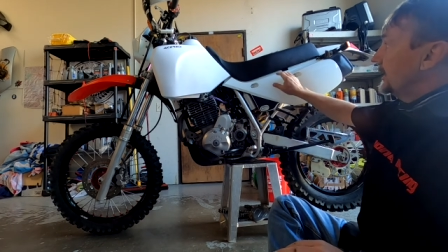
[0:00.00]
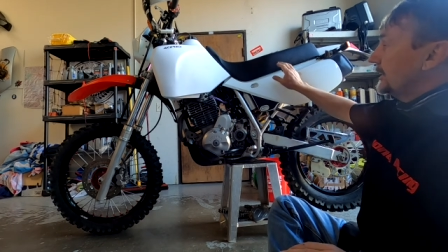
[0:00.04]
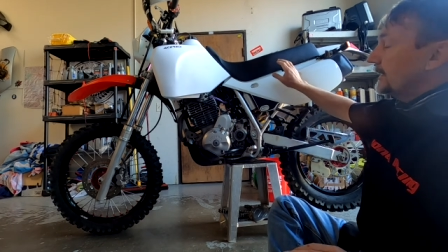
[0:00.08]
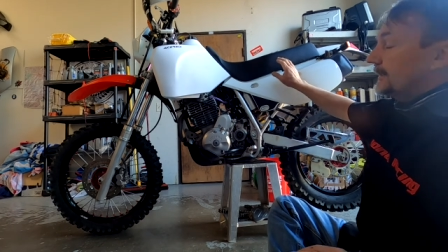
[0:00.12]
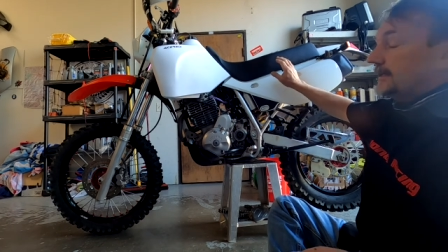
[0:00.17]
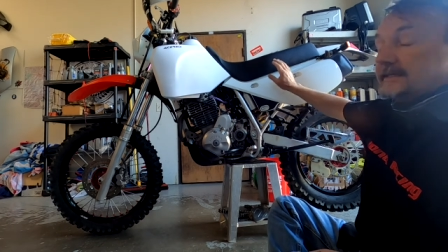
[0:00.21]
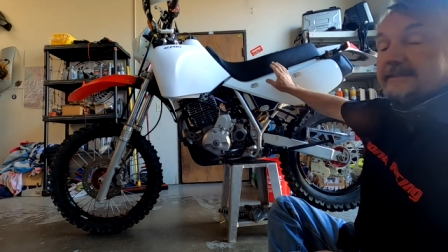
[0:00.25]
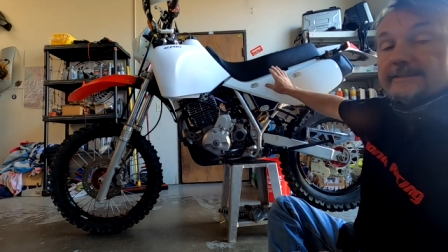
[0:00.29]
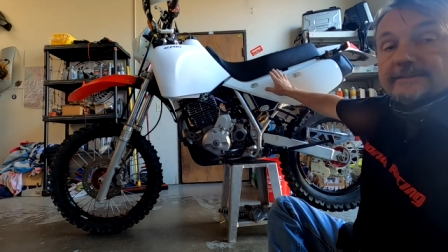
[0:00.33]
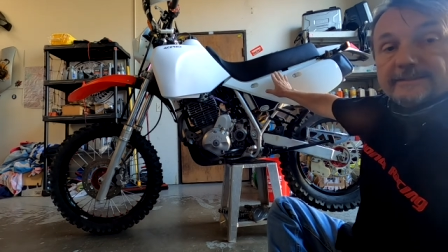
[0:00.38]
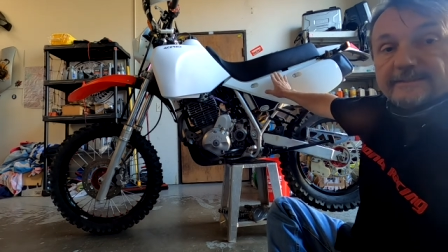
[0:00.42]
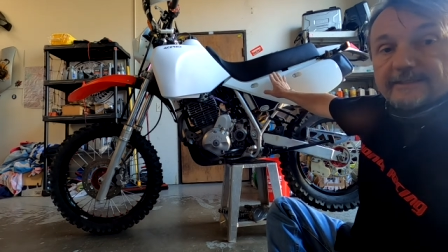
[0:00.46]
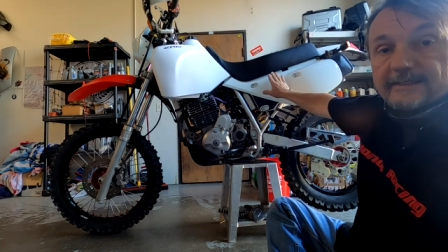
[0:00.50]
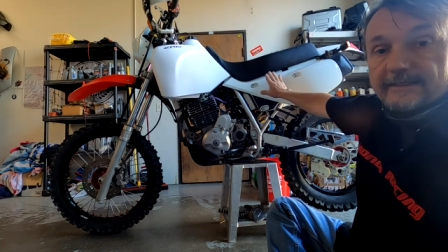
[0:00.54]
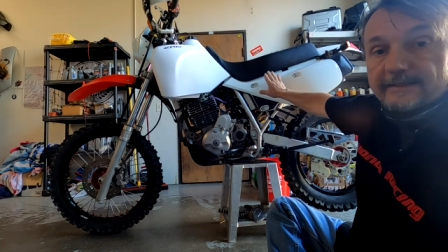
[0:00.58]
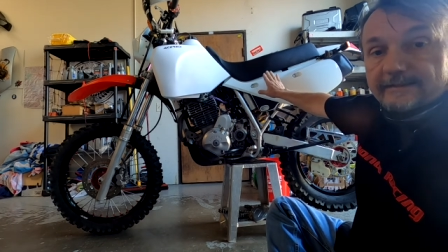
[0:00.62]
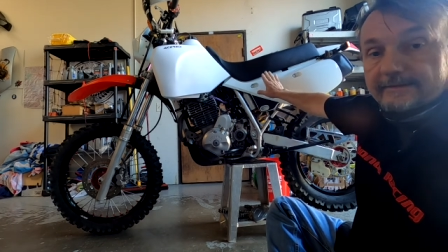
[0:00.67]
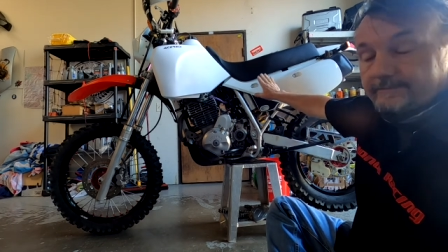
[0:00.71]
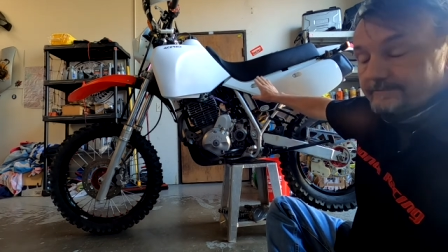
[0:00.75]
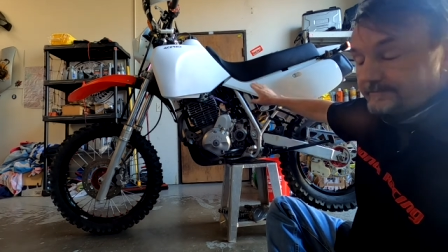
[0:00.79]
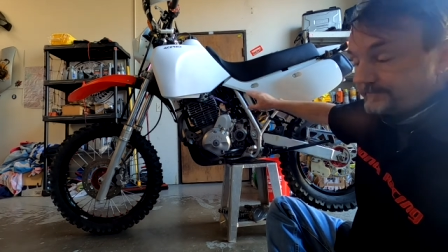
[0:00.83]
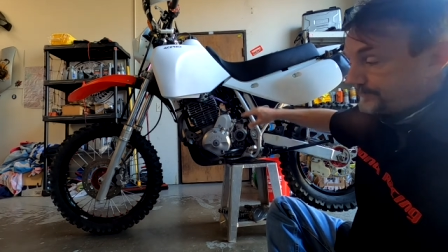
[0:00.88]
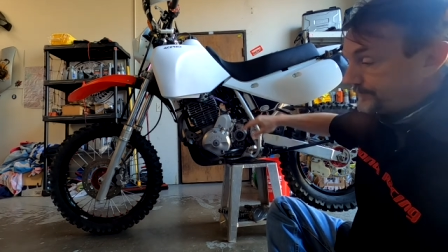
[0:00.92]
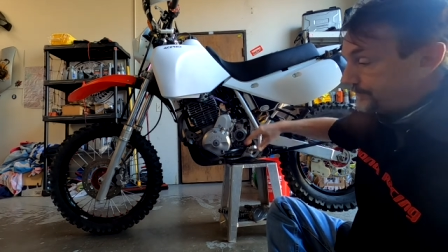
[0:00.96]
This seat,
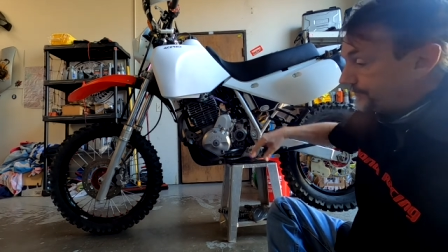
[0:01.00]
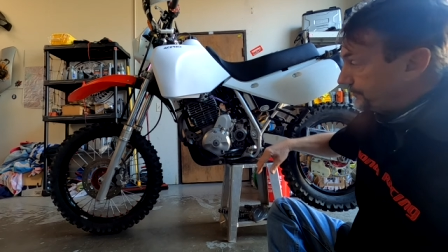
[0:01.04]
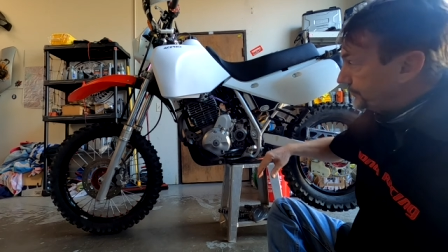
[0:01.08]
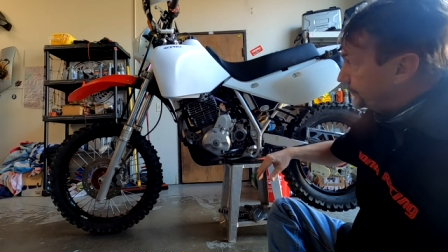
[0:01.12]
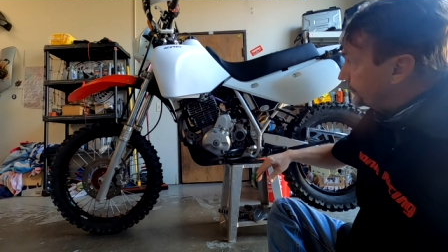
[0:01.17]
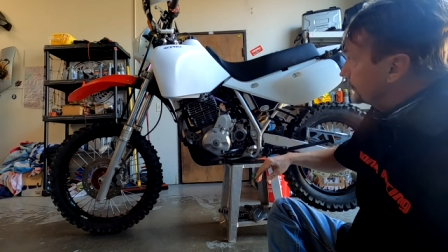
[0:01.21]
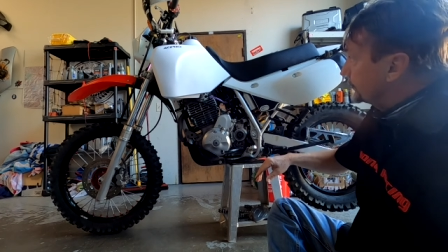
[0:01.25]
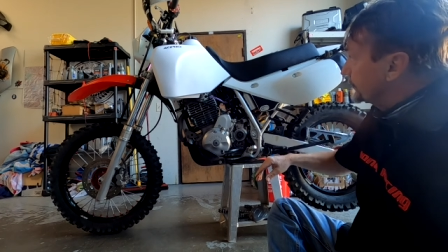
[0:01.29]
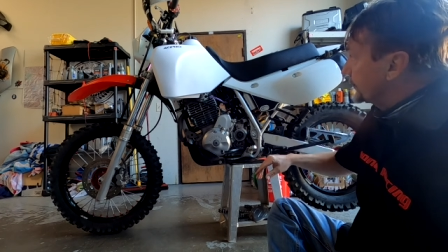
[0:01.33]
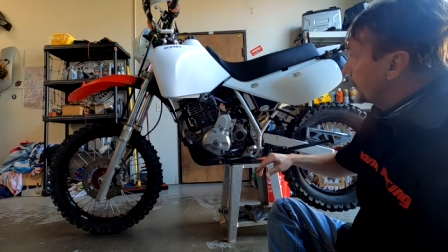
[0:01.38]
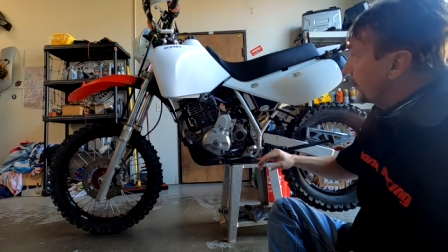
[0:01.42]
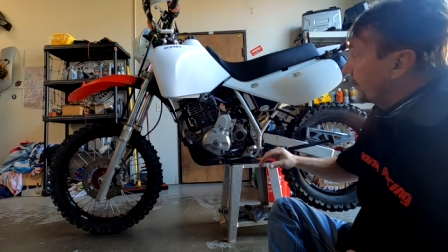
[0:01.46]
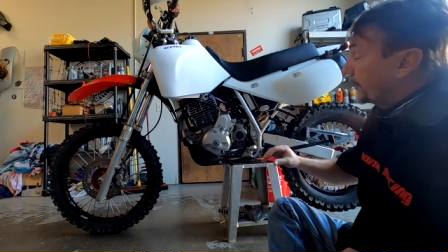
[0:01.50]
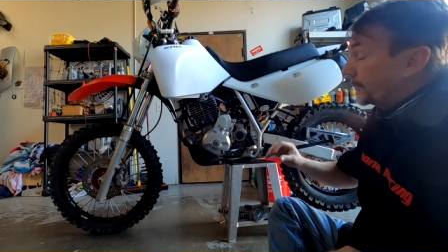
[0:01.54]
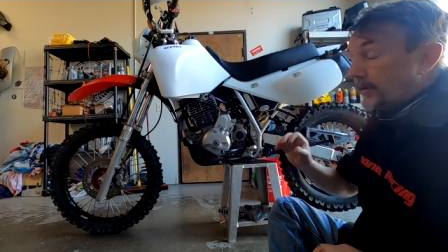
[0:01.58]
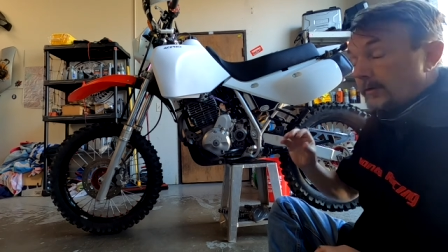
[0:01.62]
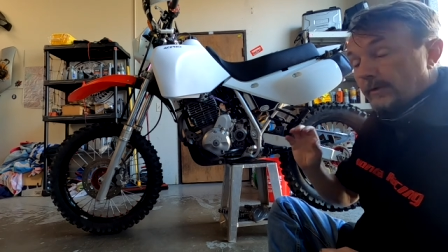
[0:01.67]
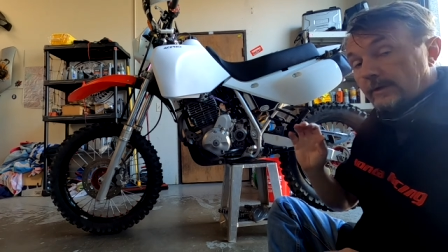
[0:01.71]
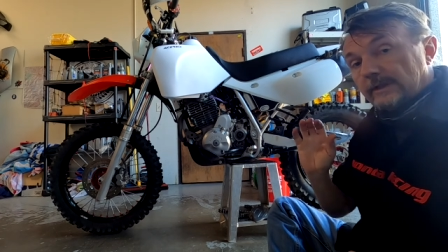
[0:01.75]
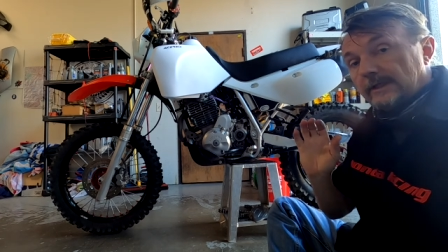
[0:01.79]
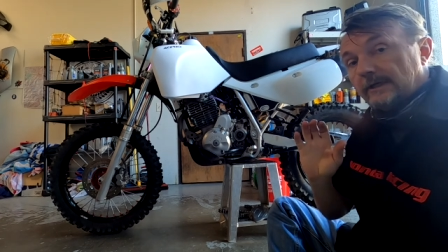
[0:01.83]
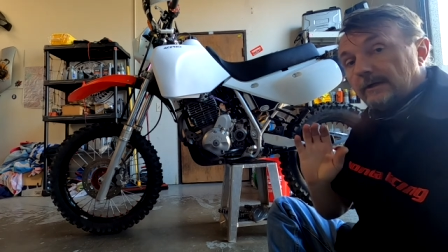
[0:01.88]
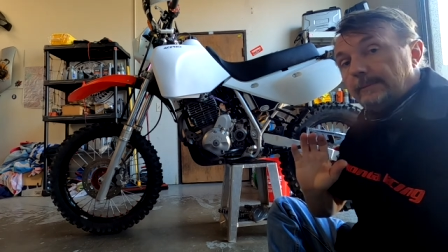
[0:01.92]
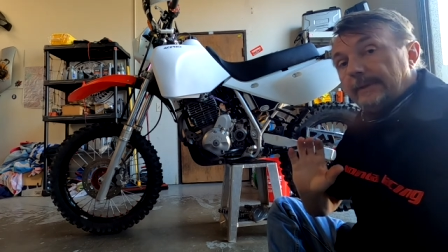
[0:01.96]
though a
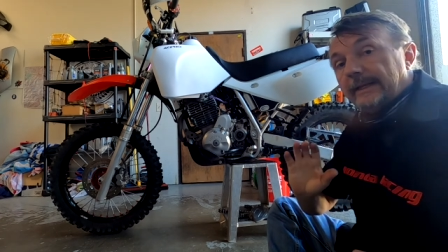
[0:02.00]
little